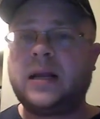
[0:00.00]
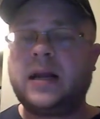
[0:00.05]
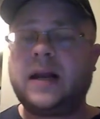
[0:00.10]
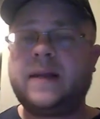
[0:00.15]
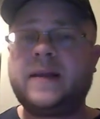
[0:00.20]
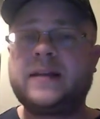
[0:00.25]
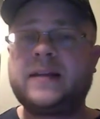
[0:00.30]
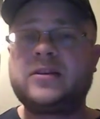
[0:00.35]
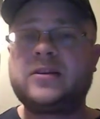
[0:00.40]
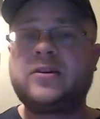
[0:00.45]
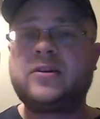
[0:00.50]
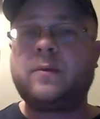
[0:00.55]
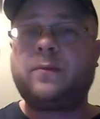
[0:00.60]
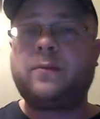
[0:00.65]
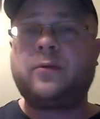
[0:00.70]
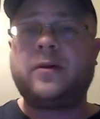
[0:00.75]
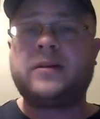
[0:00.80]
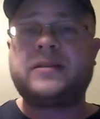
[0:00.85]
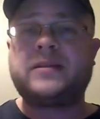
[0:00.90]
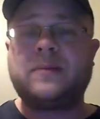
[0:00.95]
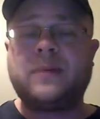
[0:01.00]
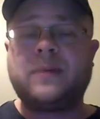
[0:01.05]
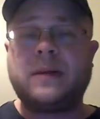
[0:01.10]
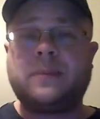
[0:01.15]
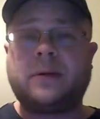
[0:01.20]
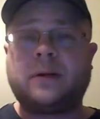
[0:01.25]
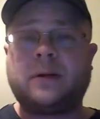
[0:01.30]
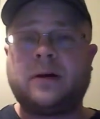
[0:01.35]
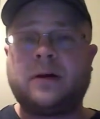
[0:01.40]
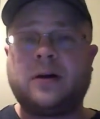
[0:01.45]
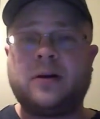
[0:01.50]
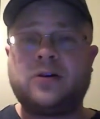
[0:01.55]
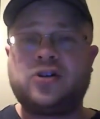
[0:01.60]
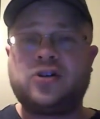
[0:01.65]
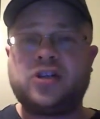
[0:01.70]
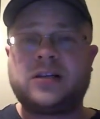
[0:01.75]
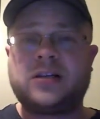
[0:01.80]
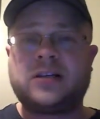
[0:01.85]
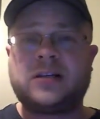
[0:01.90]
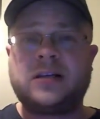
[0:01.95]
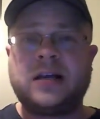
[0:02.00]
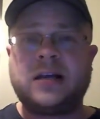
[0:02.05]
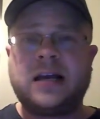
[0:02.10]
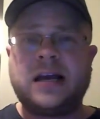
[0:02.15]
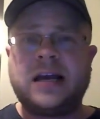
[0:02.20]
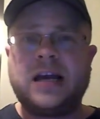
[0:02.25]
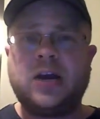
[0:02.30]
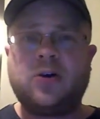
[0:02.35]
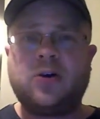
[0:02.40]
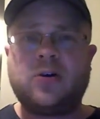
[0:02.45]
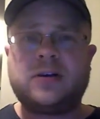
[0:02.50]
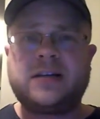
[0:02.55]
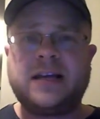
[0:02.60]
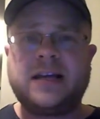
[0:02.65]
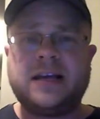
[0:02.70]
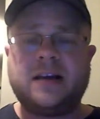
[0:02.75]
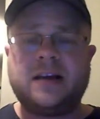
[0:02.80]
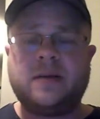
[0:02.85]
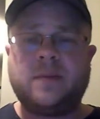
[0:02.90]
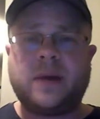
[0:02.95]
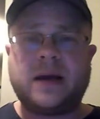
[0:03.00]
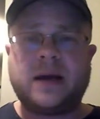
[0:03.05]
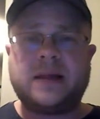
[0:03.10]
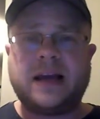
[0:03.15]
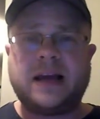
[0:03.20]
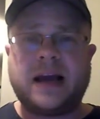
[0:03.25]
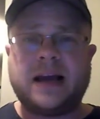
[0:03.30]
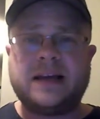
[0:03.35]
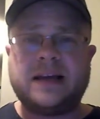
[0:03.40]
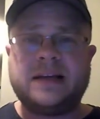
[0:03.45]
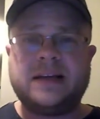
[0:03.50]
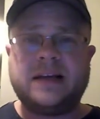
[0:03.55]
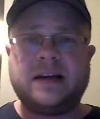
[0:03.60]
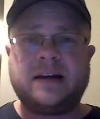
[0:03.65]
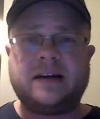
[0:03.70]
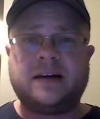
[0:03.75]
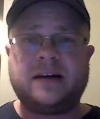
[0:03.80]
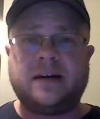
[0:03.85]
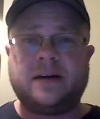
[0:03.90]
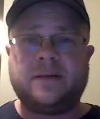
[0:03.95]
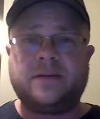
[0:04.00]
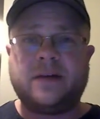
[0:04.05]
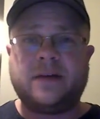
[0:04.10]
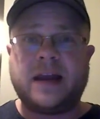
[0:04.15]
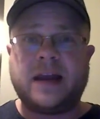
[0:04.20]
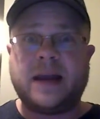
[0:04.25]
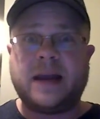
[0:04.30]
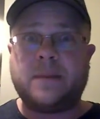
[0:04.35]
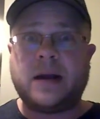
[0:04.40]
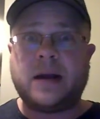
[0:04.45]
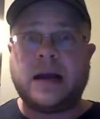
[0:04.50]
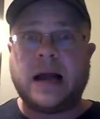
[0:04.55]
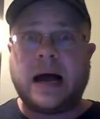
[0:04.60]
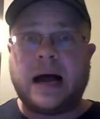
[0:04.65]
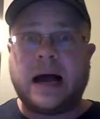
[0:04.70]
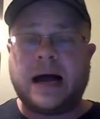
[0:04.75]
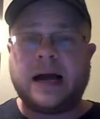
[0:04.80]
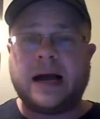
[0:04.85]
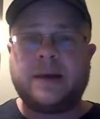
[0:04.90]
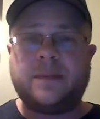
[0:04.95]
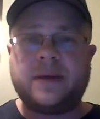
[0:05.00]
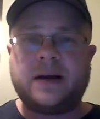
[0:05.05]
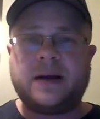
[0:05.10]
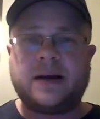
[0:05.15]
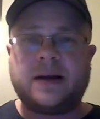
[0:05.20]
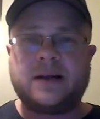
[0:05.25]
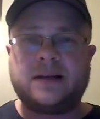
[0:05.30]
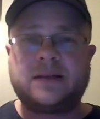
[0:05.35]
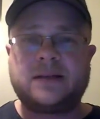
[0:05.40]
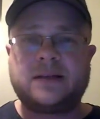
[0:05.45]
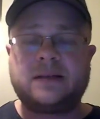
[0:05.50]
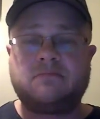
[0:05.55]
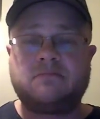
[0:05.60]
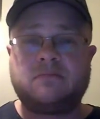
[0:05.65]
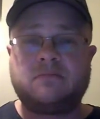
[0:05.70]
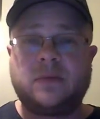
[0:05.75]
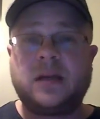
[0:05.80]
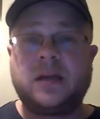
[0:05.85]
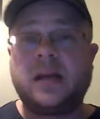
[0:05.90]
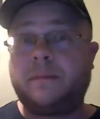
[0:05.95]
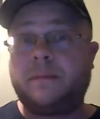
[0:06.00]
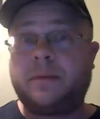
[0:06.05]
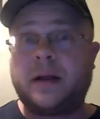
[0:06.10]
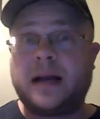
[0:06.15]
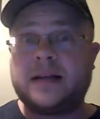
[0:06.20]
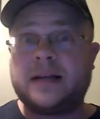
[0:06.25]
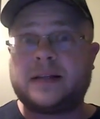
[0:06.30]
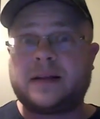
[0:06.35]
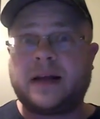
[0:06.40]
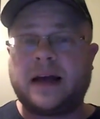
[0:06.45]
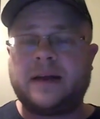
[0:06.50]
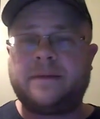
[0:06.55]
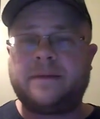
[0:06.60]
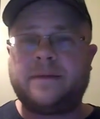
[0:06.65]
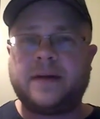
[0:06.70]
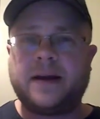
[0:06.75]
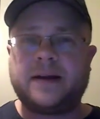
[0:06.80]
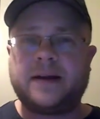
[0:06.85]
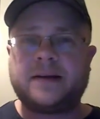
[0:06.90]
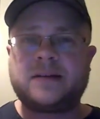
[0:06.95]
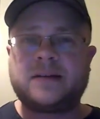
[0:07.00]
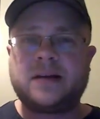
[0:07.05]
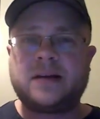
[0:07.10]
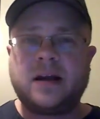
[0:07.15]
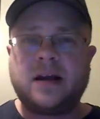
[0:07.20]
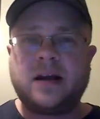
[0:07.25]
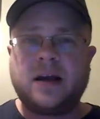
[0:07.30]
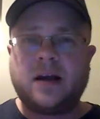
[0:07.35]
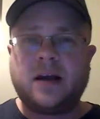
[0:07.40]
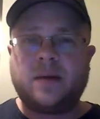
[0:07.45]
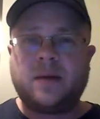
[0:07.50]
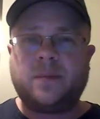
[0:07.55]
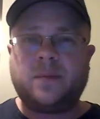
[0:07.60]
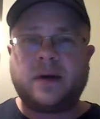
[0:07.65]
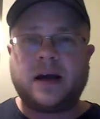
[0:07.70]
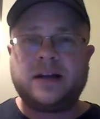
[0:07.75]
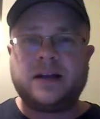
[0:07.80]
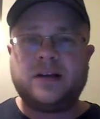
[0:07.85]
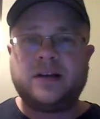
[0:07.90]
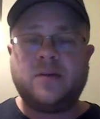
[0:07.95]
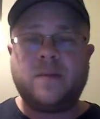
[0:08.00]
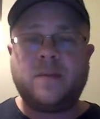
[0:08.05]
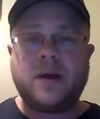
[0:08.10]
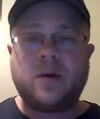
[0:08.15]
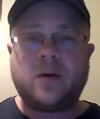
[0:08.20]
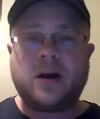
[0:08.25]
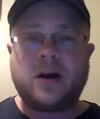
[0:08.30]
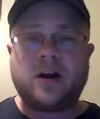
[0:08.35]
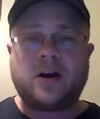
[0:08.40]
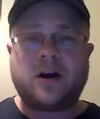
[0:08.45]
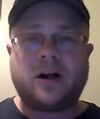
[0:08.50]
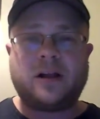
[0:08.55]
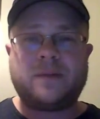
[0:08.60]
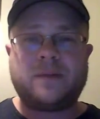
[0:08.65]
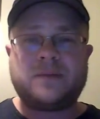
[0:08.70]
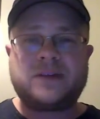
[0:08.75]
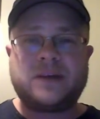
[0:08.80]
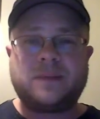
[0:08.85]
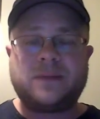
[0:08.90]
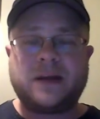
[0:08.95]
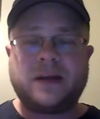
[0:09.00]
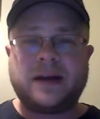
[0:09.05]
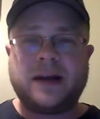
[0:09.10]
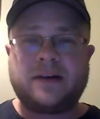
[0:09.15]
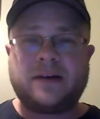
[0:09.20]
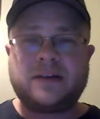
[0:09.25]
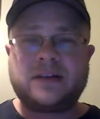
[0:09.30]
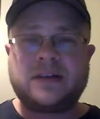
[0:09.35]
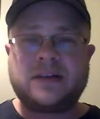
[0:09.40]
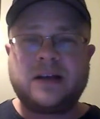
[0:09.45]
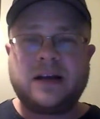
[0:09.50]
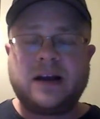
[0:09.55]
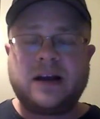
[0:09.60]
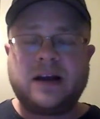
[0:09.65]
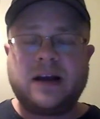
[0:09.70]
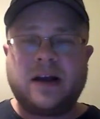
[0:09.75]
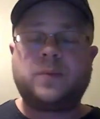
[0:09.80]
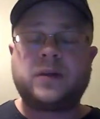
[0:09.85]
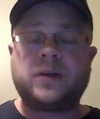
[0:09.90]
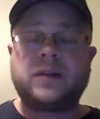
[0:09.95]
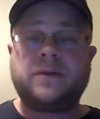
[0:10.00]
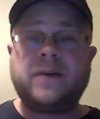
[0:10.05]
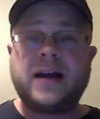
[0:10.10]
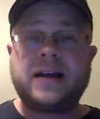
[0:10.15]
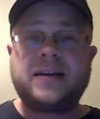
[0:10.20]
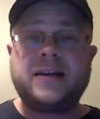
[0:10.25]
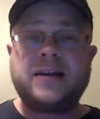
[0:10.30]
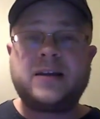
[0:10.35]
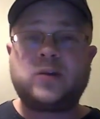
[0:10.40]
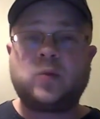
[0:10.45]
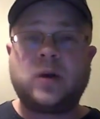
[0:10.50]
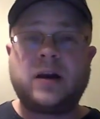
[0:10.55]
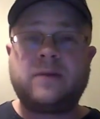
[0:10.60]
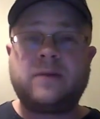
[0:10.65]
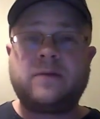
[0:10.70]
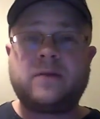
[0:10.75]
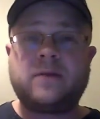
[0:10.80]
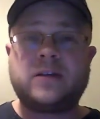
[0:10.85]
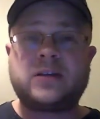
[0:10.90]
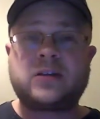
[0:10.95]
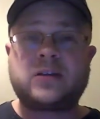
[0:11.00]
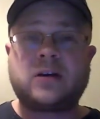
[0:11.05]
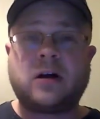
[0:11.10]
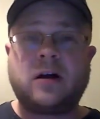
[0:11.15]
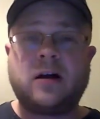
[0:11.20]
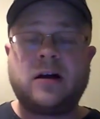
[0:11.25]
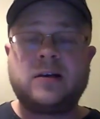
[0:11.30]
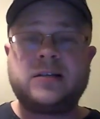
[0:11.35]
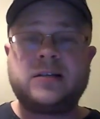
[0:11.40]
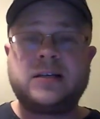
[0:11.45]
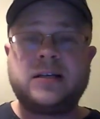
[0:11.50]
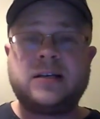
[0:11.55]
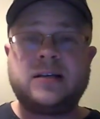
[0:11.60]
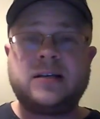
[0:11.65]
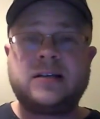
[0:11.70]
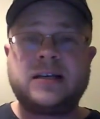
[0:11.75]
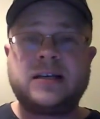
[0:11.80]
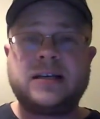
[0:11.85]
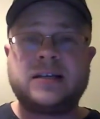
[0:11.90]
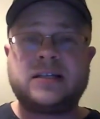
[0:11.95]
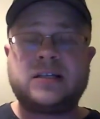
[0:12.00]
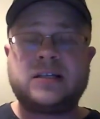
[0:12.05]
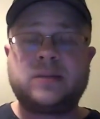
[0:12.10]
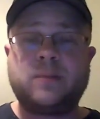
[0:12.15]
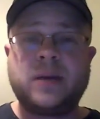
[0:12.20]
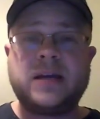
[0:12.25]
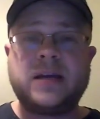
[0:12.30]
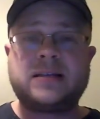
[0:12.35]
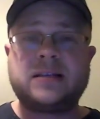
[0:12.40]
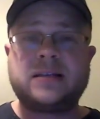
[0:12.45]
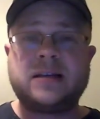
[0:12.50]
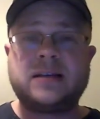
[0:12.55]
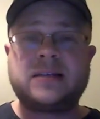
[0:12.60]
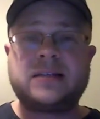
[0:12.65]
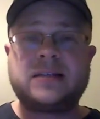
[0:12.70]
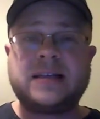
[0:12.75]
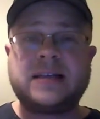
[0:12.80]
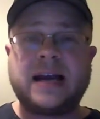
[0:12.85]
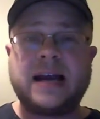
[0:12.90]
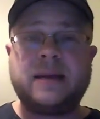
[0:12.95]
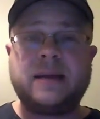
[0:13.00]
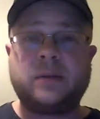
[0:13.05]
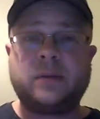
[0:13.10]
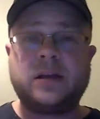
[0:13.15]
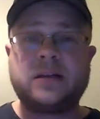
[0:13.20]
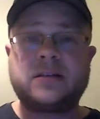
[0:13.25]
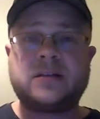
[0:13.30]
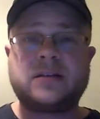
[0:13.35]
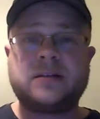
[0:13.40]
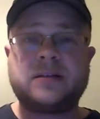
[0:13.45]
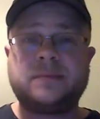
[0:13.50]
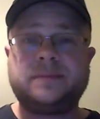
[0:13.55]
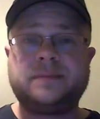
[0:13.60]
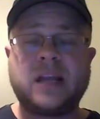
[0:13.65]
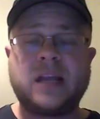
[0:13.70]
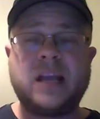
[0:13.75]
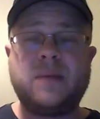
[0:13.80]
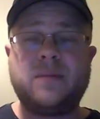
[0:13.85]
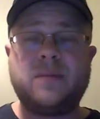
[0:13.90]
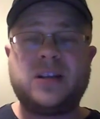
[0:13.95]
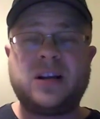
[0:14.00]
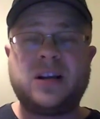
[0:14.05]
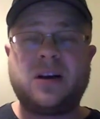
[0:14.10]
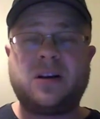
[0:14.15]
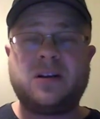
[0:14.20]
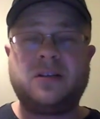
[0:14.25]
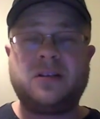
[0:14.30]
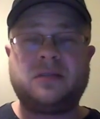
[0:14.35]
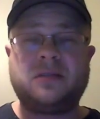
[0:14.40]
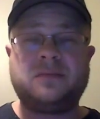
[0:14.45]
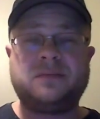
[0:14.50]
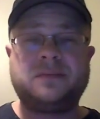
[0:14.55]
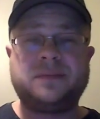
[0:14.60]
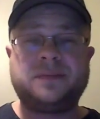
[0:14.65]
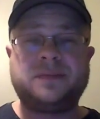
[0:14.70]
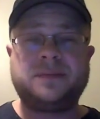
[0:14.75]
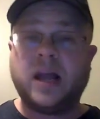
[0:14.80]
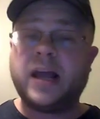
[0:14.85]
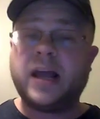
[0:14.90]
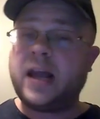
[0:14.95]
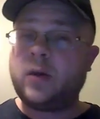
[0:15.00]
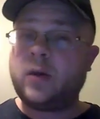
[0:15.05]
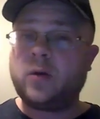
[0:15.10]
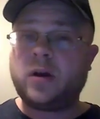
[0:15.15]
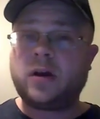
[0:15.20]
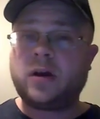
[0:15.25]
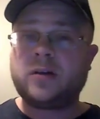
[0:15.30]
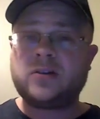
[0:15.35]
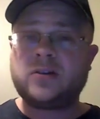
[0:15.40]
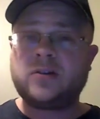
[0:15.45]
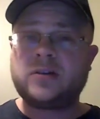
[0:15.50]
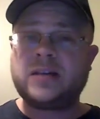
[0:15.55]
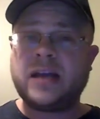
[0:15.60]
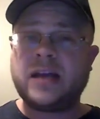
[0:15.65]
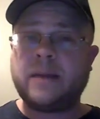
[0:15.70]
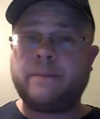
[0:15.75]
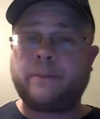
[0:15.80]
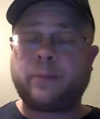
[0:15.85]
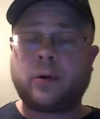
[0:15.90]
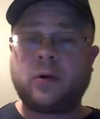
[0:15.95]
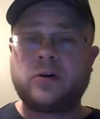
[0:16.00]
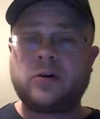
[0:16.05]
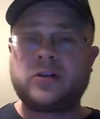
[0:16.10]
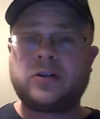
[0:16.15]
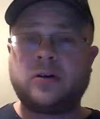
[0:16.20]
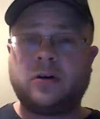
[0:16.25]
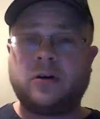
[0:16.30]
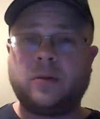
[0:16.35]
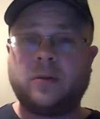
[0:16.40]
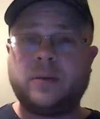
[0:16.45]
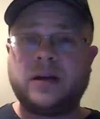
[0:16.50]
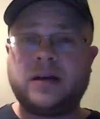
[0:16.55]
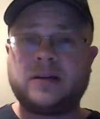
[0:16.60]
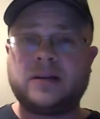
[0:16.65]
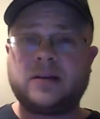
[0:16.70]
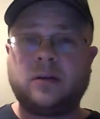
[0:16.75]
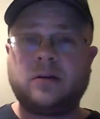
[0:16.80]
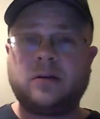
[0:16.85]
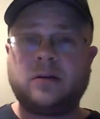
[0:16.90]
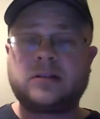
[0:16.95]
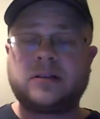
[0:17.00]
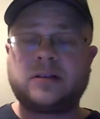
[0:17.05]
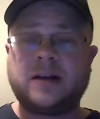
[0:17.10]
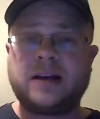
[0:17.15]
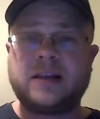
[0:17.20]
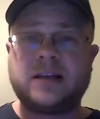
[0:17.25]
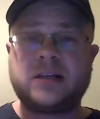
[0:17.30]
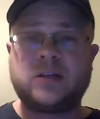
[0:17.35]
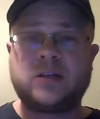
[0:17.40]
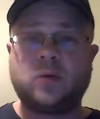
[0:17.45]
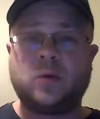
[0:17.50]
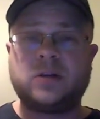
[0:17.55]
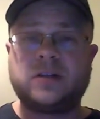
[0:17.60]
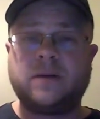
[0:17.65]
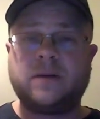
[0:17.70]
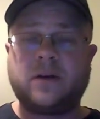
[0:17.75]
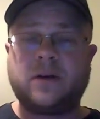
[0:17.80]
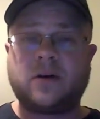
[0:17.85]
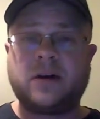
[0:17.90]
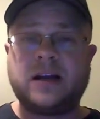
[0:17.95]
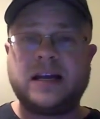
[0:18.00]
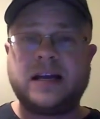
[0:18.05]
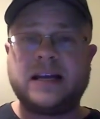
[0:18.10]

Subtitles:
And that's a good point. Some people are just irritated by the idea of the name God because it implies a lot of things. But you may want to call him something else. But the fact is, whatever this cause is spaceless, timeless, immaterial, and I would also say personal, because it looks like this was a very